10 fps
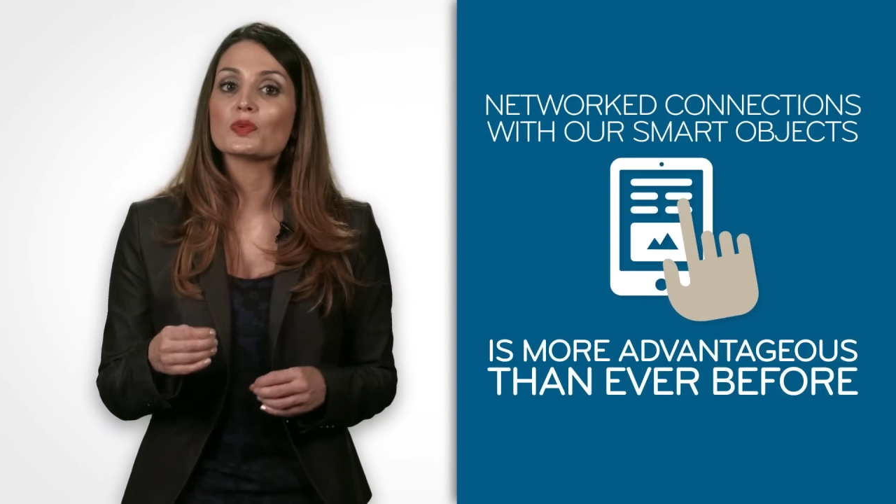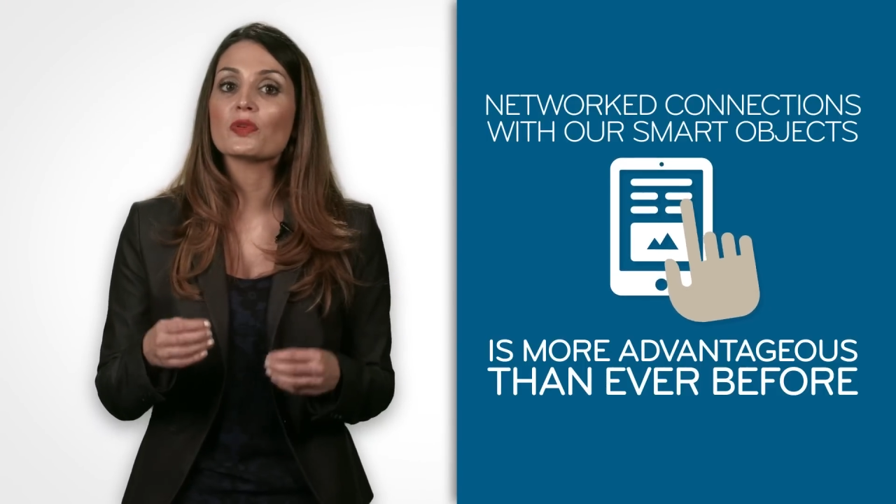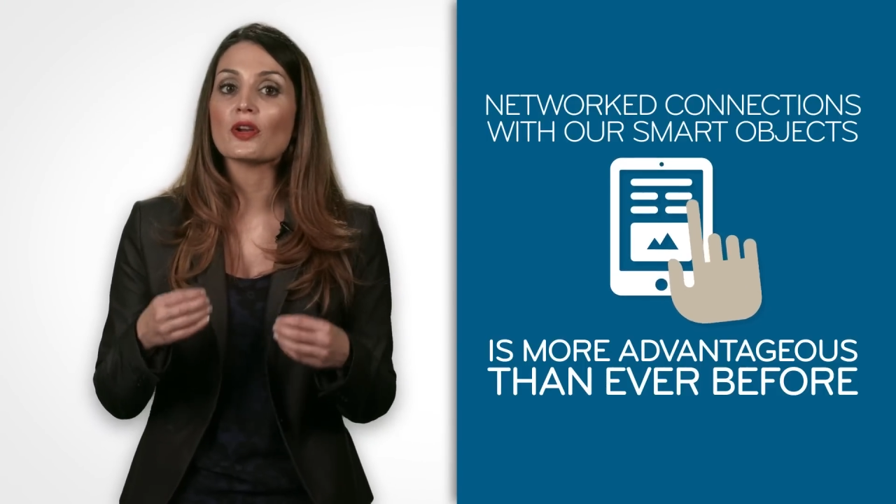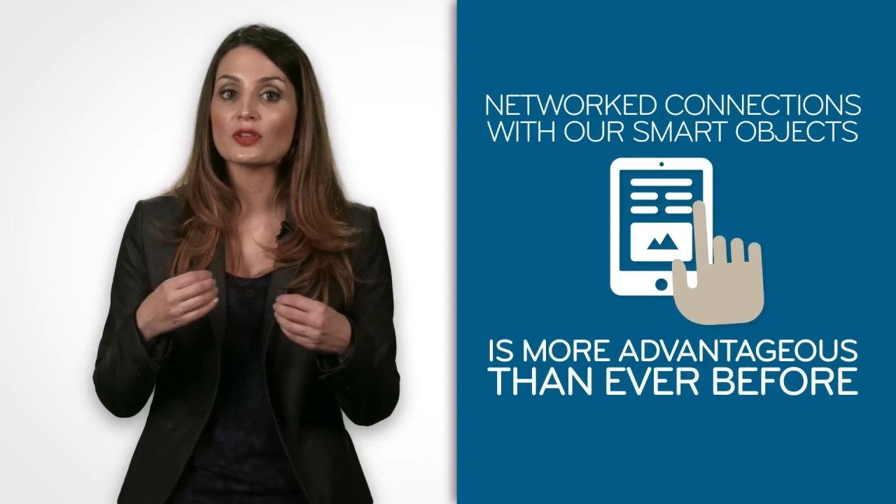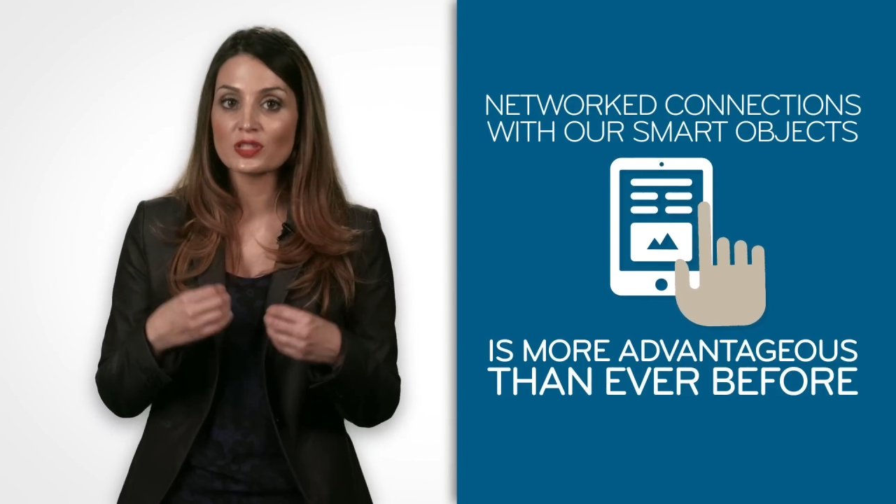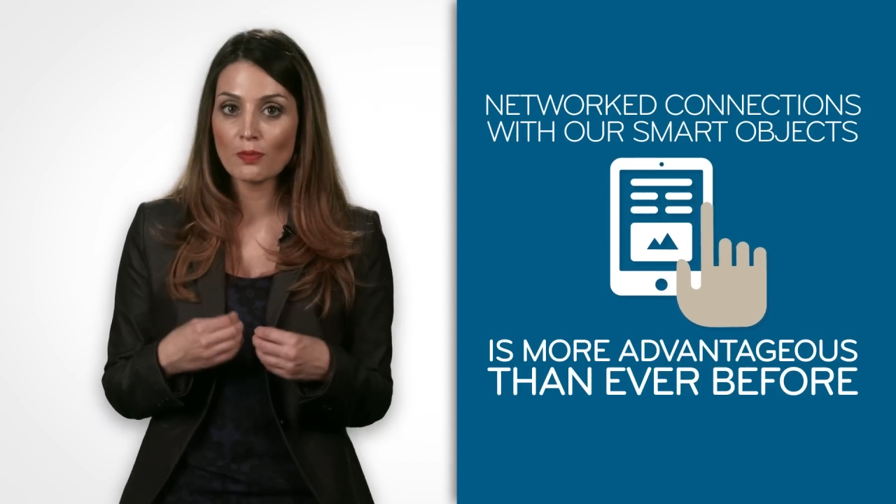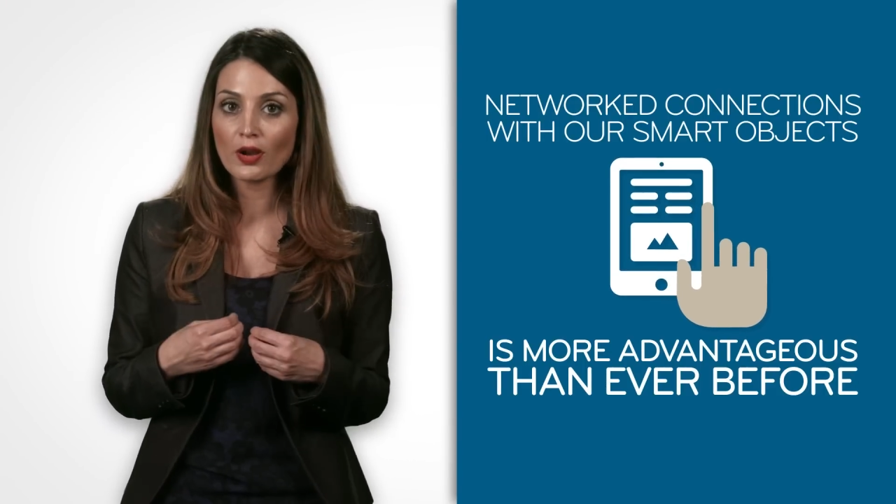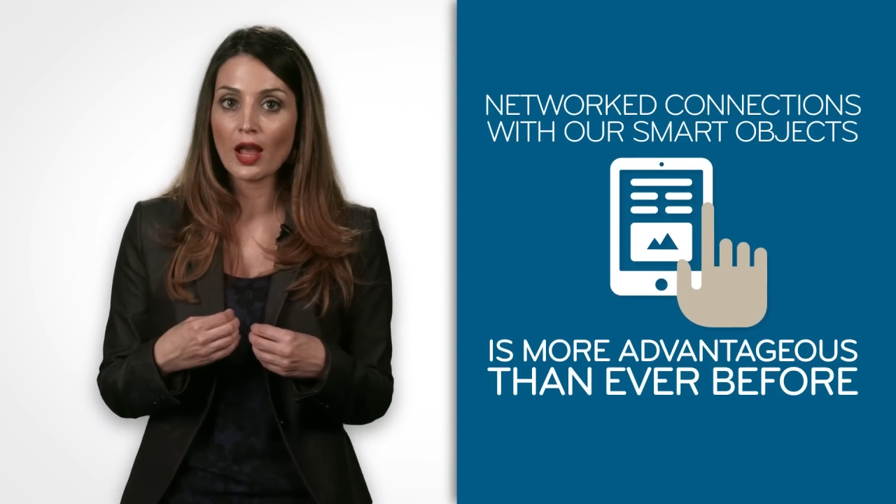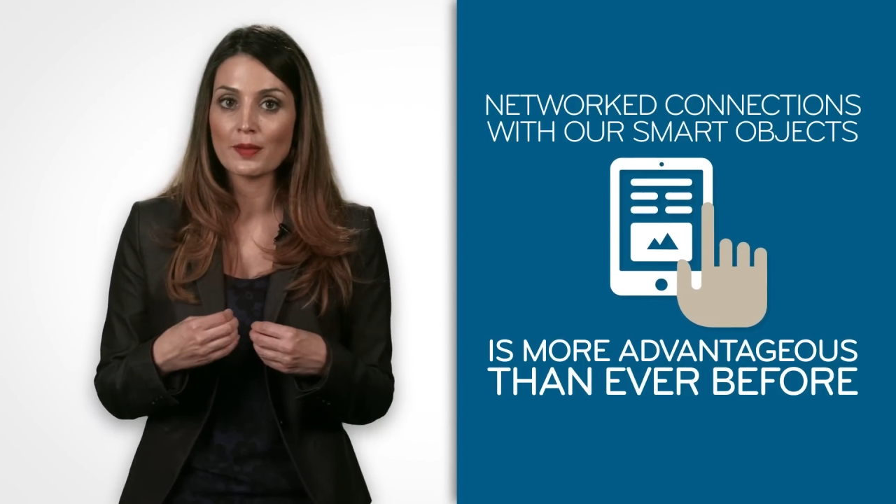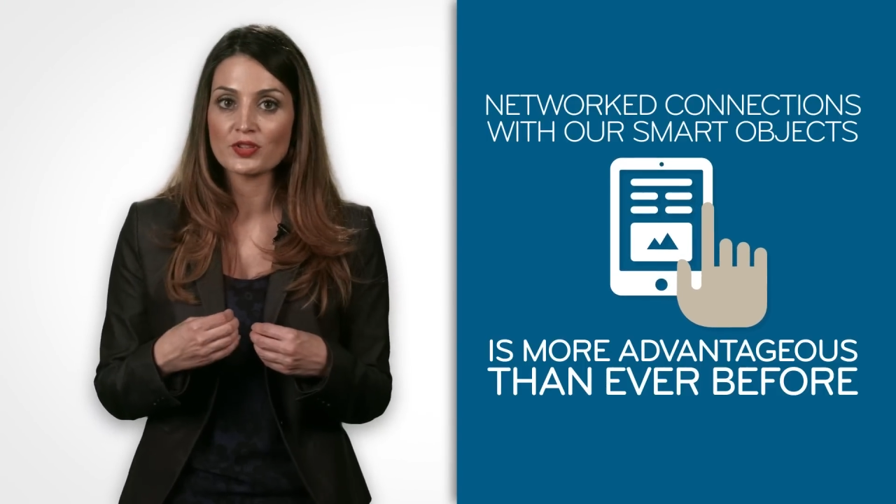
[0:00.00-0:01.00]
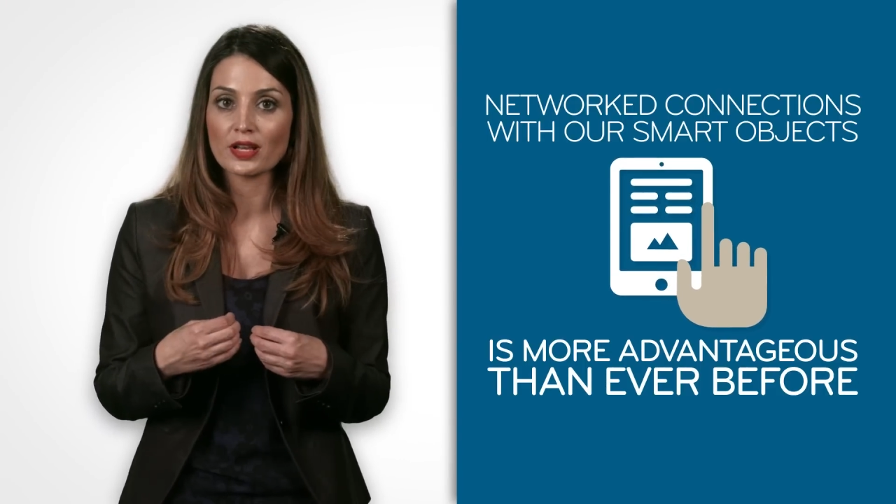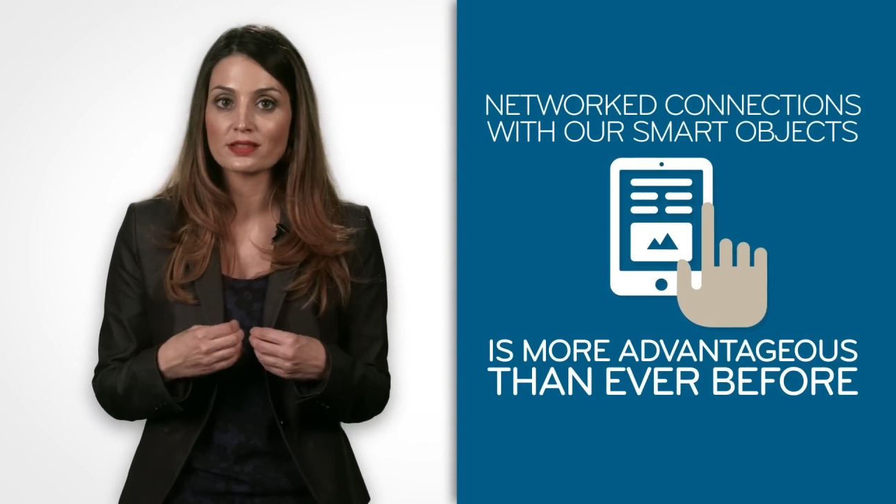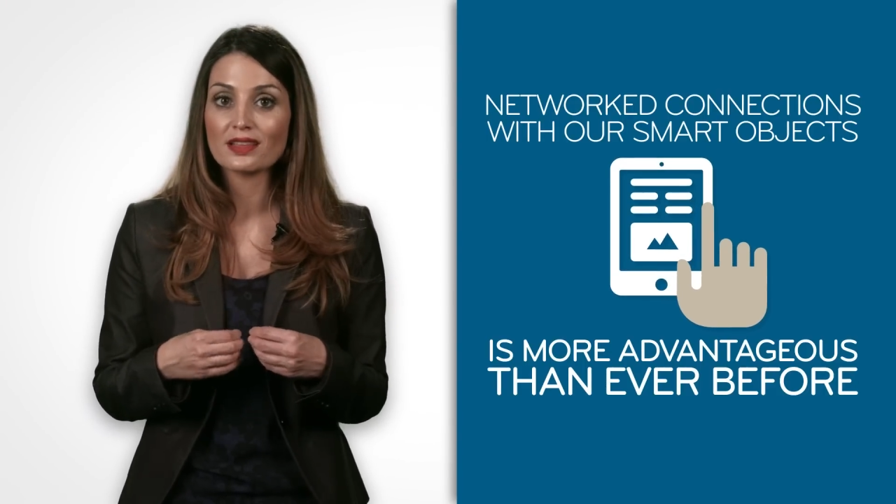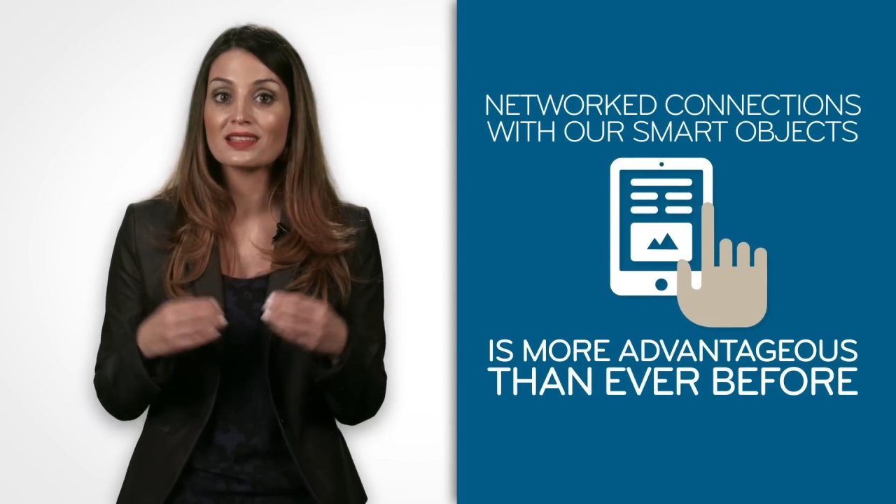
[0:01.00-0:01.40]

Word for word: with our smart objects